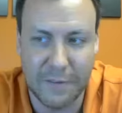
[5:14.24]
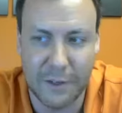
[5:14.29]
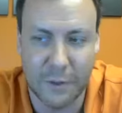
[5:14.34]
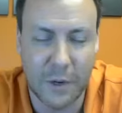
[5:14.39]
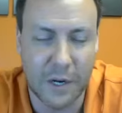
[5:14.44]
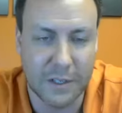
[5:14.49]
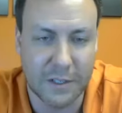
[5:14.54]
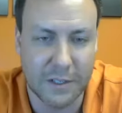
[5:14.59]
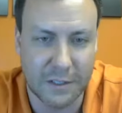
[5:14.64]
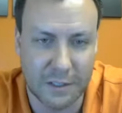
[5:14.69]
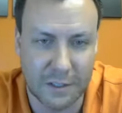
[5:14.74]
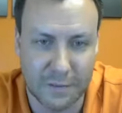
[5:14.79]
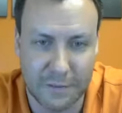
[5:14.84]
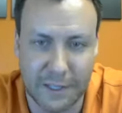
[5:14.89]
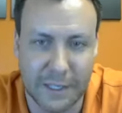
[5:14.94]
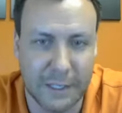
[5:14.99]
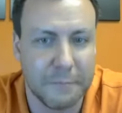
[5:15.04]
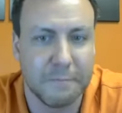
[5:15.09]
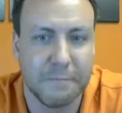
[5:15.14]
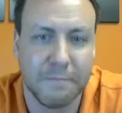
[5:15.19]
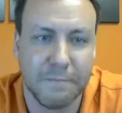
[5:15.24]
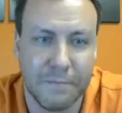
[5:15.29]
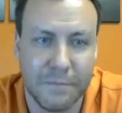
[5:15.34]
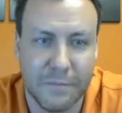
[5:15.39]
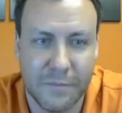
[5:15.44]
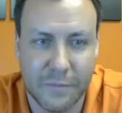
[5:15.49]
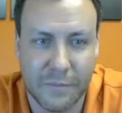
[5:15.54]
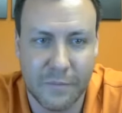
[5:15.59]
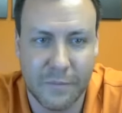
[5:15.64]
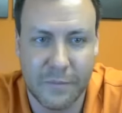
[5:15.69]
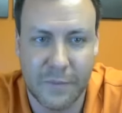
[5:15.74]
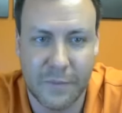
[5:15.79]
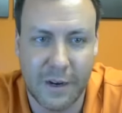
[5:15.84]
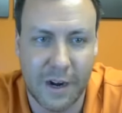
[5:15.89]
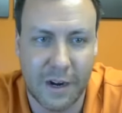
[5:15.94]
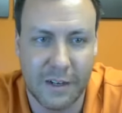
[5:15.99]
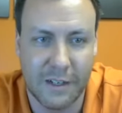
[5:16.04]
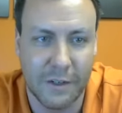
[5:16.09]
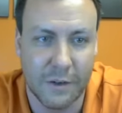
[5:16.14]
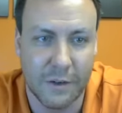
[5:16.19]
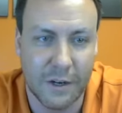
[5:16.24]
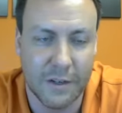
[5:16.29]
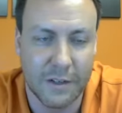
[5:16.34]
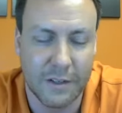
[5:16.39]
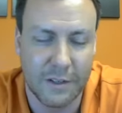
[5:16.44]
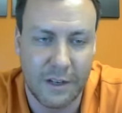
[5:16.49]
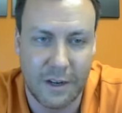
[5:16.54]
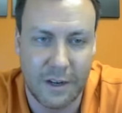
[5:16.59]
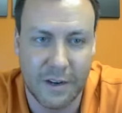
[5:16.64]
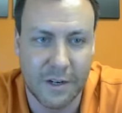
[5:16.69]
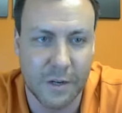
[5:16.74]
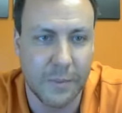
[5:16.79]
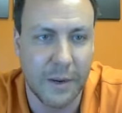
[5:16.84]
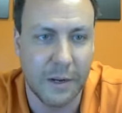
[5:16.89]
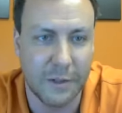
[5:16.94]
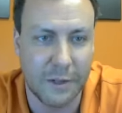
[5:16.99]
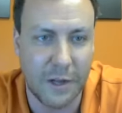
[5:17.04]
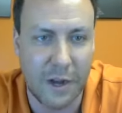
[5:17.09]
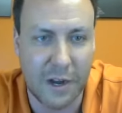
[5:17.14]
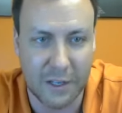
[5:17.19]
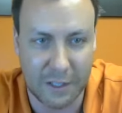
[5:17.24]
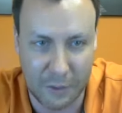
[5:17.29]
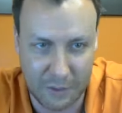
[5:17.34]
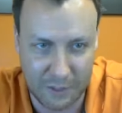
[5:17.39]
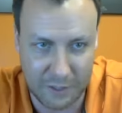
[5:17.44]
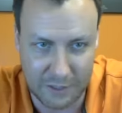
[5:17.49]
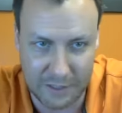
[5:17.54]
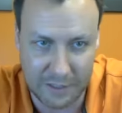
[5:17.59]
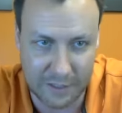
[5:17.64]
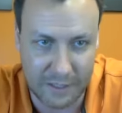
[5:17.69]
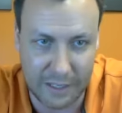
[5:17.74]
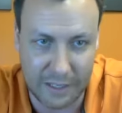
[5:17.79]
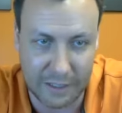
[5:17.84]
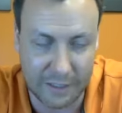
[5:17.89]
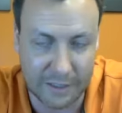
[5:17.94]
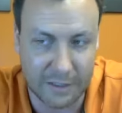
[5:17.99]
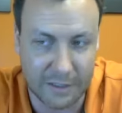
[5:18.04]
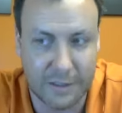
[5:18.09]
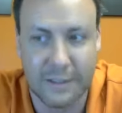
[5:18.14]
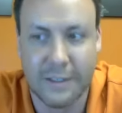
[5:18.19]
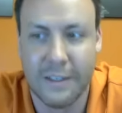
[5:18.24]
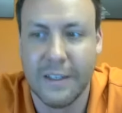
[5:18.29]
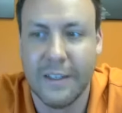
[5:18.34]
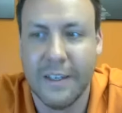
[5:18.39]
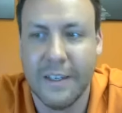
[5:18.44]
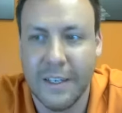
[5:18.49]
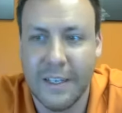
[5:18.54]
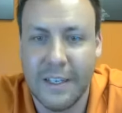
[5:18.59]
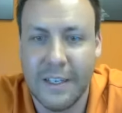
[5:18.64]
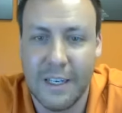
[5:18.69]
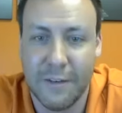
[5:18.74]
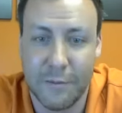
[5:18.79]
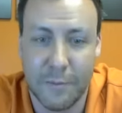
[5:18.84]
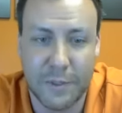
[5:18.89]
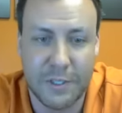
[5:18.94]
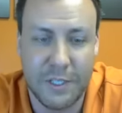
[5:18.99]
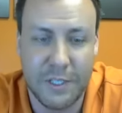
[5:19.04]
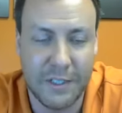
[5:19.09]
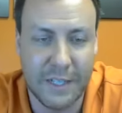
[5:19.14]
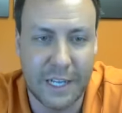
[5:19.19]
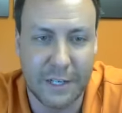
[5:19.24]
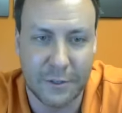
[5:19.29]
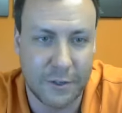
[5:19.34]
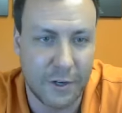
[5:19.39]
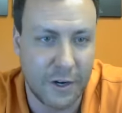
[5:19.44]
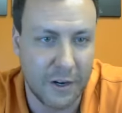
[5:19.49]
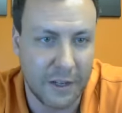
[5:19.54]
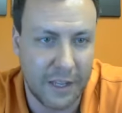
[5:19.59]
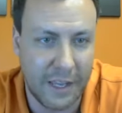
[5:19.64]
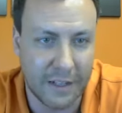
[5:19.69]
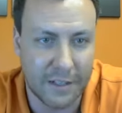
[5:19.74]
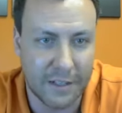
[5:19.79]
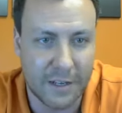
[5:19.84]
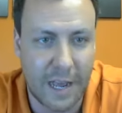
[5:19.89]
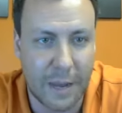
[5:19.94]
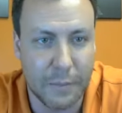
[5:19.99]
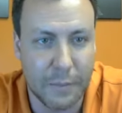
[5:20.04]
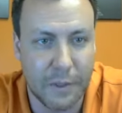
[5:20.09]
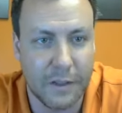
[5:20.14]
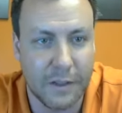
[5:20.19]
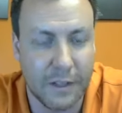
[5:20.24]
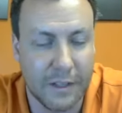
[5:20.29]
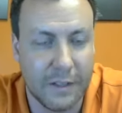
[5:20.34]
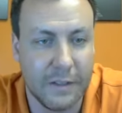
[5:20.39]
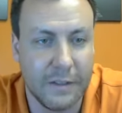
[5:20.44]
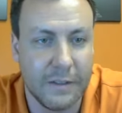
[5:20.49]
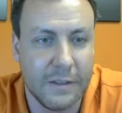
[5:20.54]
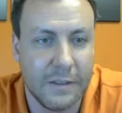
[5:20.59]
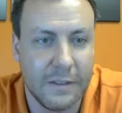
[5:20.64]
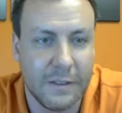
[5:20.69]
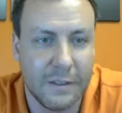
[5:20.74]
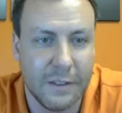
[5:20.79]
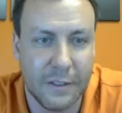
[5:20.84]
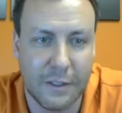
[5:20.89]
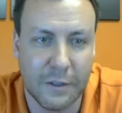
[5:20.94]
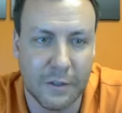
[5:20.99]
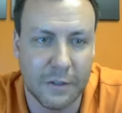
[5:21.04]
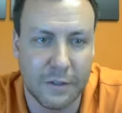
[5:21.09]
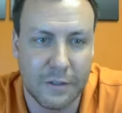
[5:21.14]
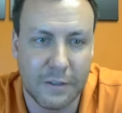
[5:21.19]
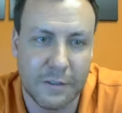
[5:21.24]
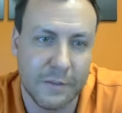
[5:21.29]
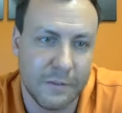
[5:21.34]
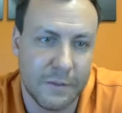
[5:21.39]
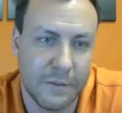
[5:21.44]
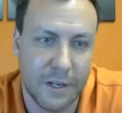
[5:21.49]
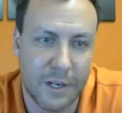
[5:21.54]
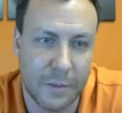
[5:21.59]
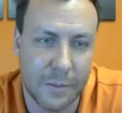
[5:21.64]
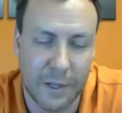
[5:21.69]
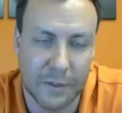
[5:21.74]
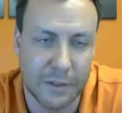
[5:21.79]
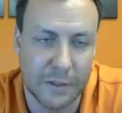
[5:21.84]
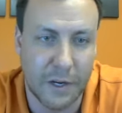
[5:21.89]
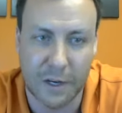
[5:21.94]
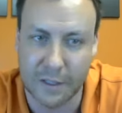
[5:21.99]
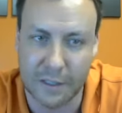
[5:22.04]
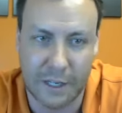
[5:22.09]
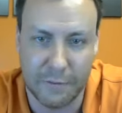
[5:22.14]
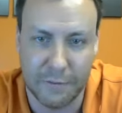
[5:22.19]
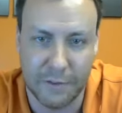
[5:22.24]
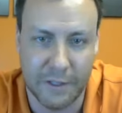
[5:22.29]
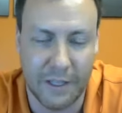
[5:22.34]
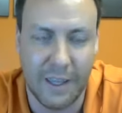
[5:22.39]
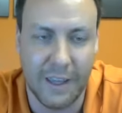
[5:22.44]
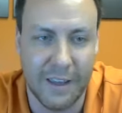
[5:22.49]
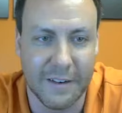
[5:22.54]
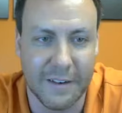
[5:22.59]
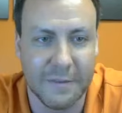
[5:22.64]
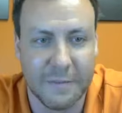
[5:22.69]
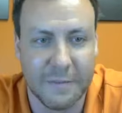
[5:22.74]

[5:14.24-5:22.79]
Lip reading: questions of like, are 100-pound dog using this thing? Because if a machine that strong can't snap it, then 100-pound dog definitely can't.